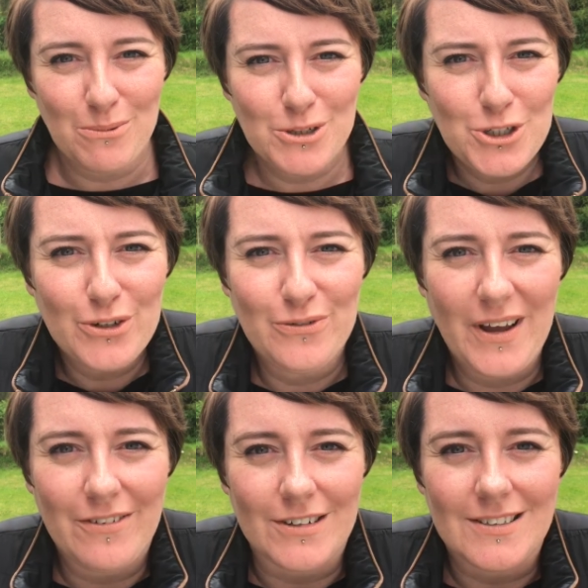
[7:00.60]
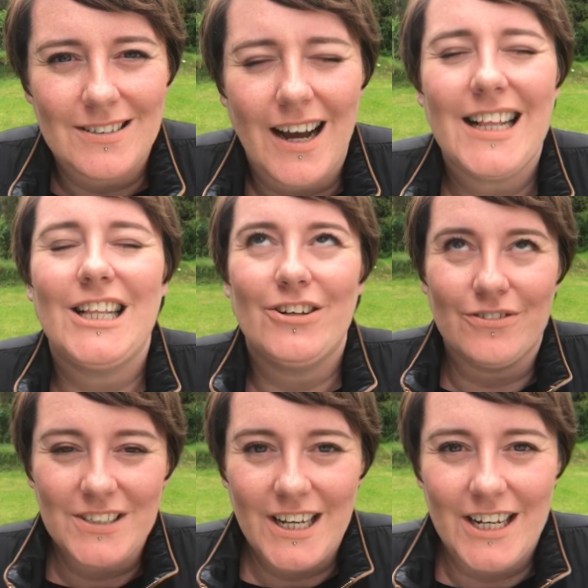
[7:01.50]
one was your favourite? I'd
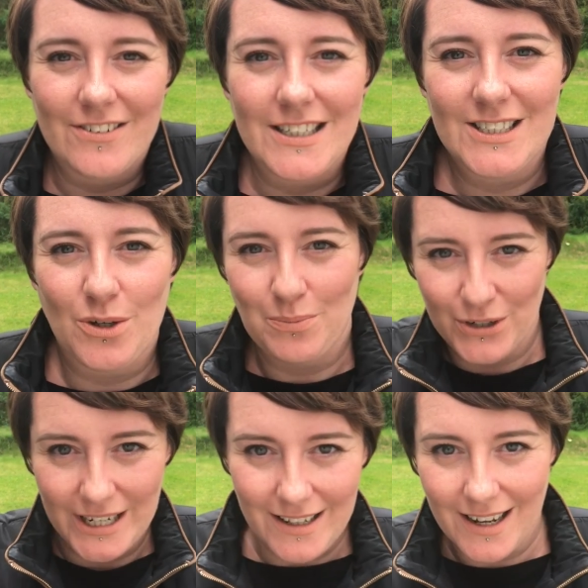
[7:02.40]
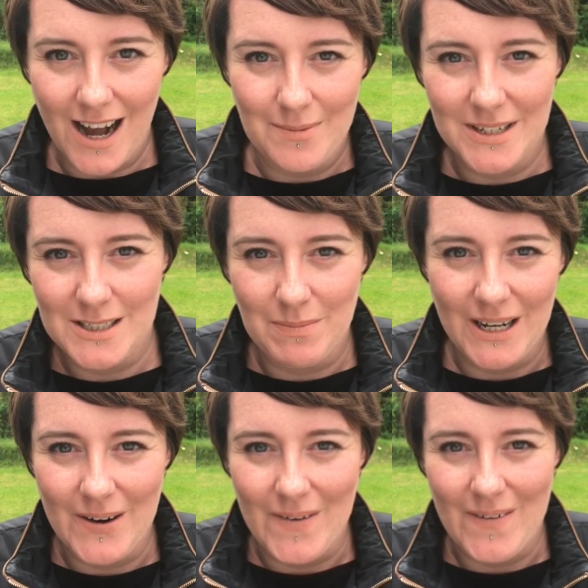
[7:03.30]
love to hear it, so put it in the comments
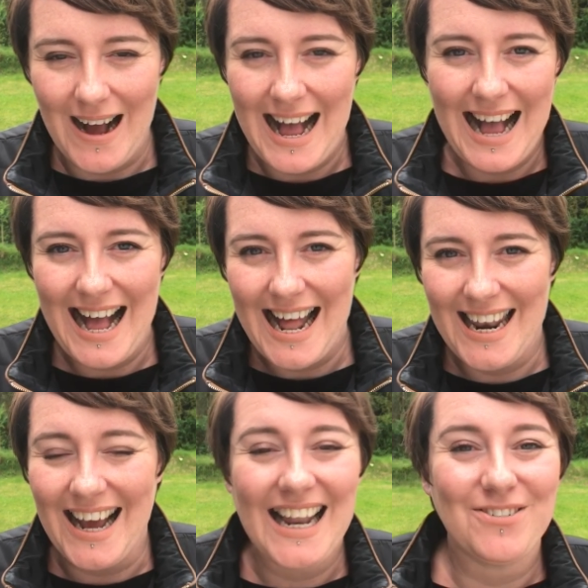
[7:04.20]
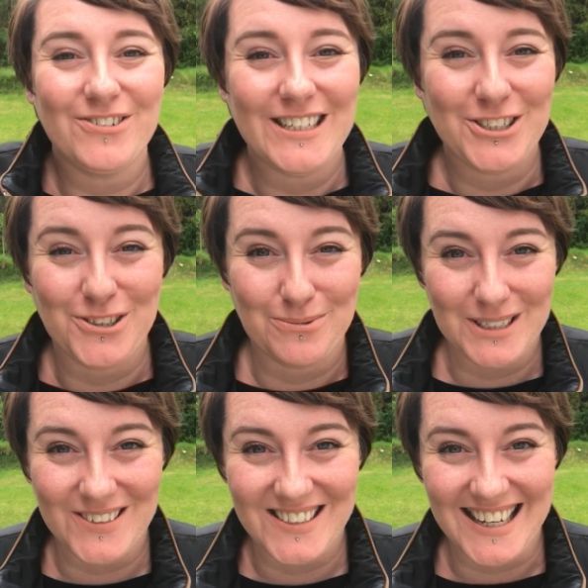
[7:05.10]
below and I'll have a read through them
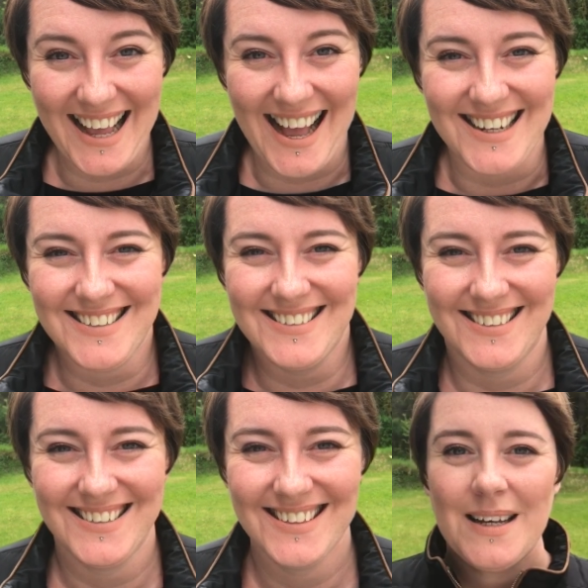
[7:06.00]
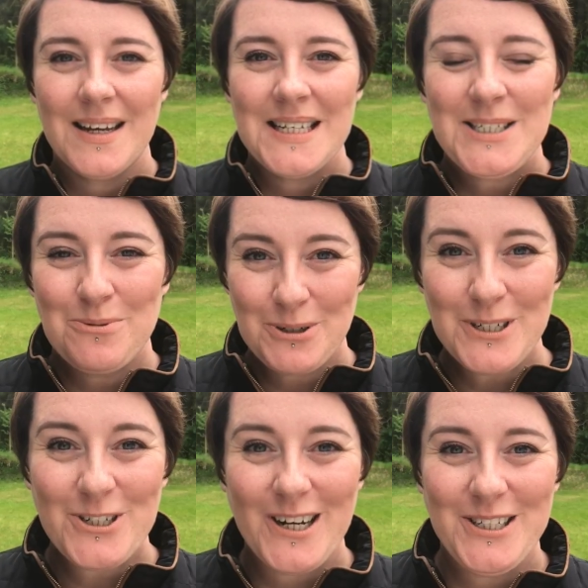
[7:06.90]
as soon as I can. So I'm going
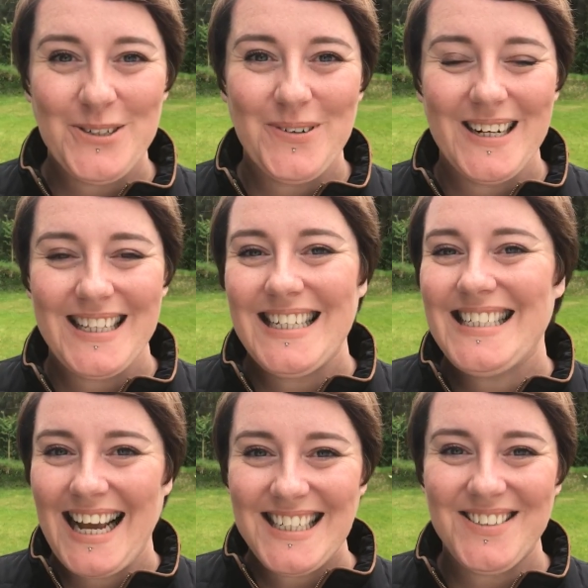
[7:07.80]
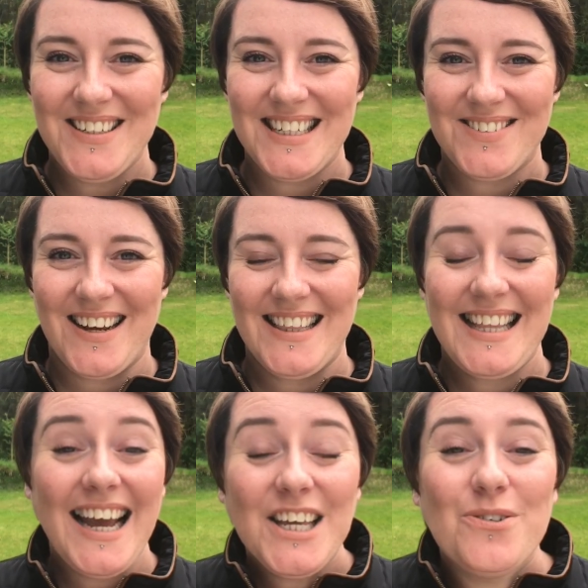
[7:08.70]
to try and do one of these next week as well.
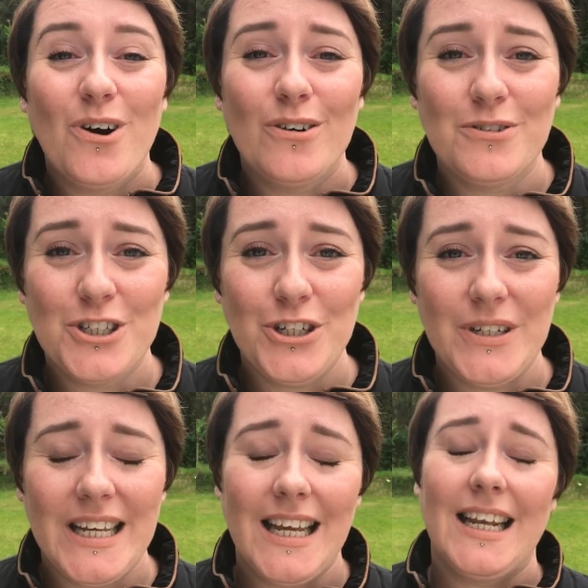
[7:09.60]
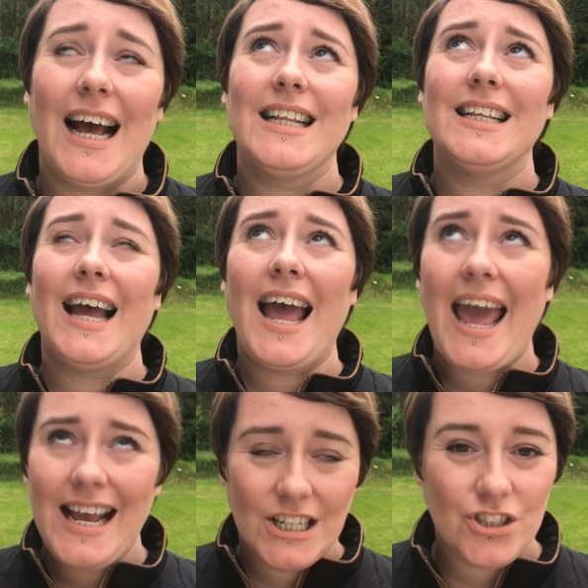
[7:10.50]
Thank you all for tuning in and
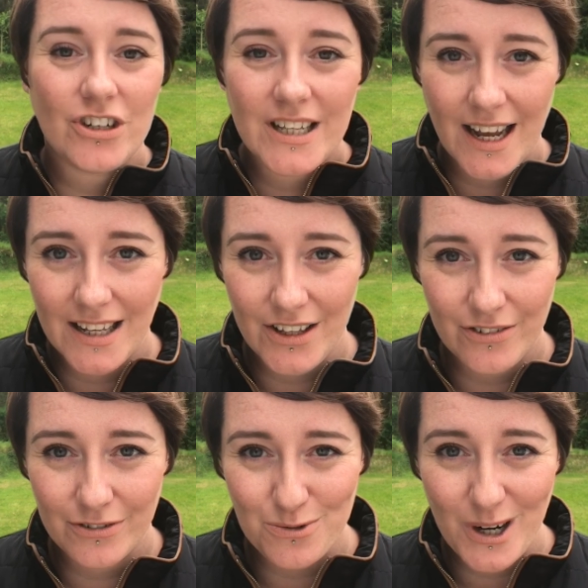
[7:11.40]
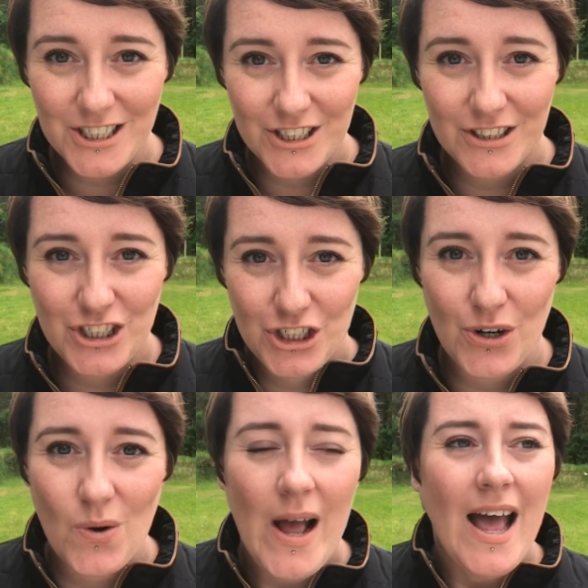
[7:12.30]
extra thank you for watching the
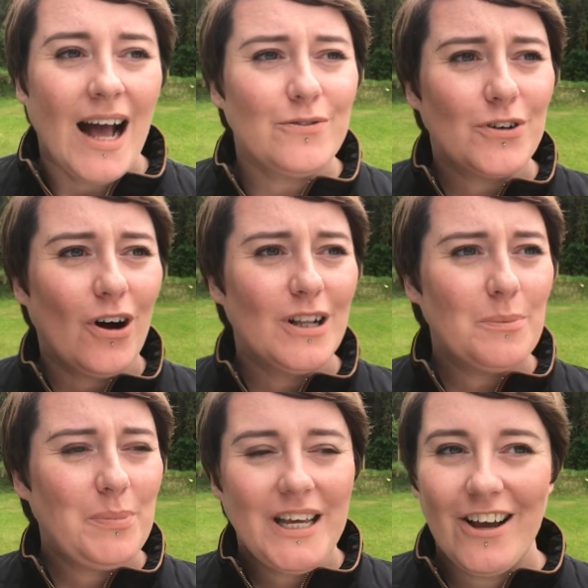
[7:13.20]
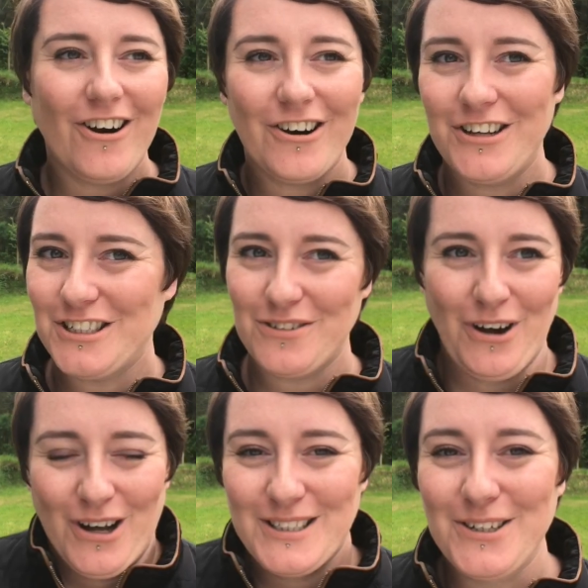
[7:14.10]
show and for all the PR you've
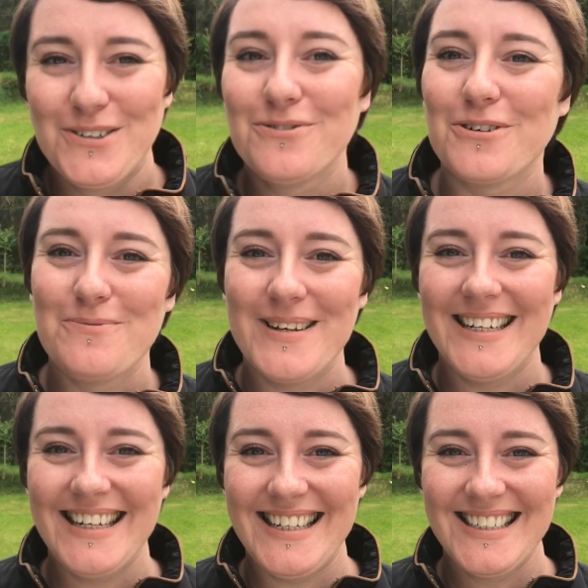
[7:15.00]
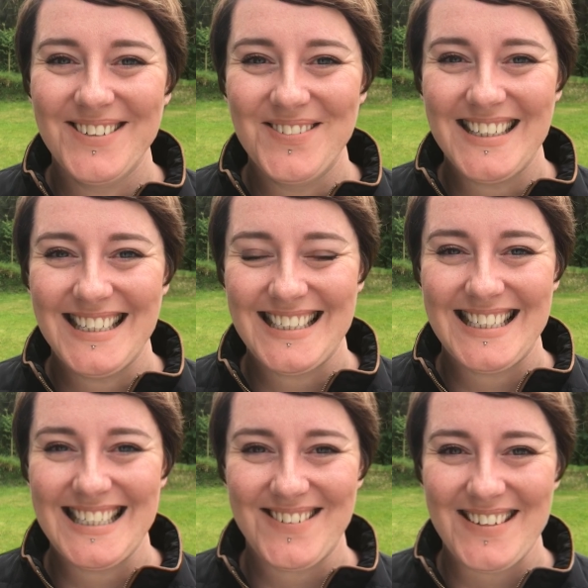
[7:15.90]
all done for me leading up to this
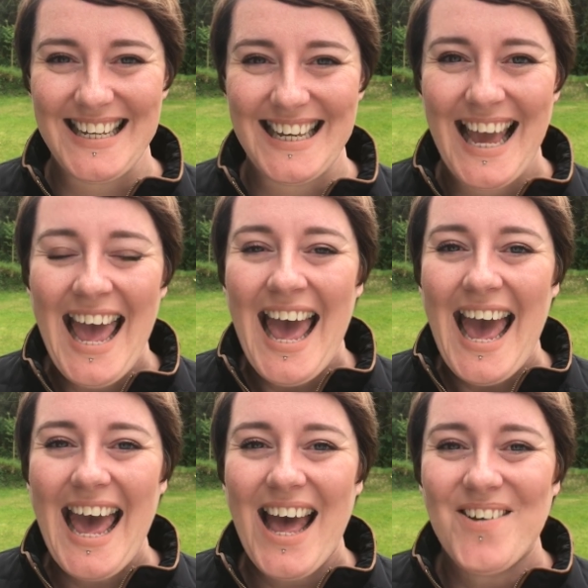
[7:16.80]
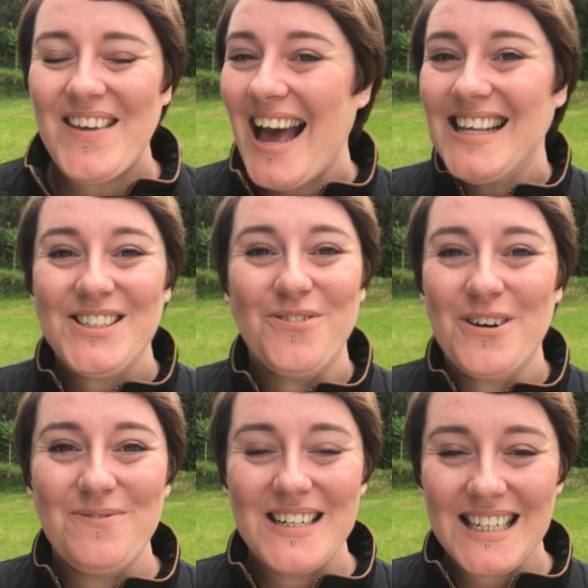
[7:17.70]
this week. Um, yeah, so
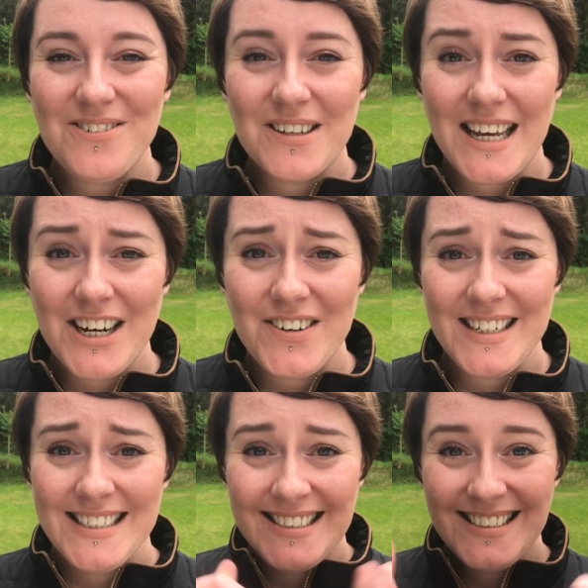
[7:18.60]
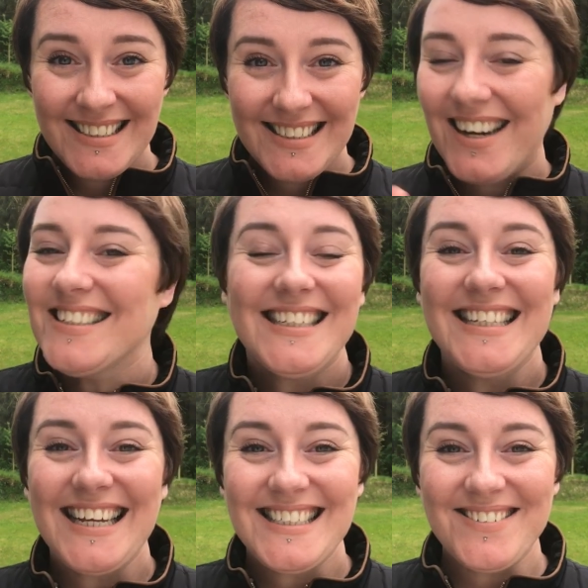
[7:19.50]
from myself and Kieran, until
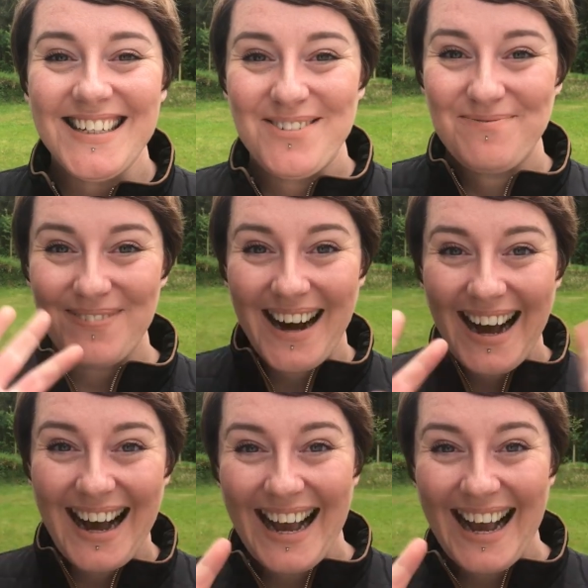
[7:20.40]
next week, bye!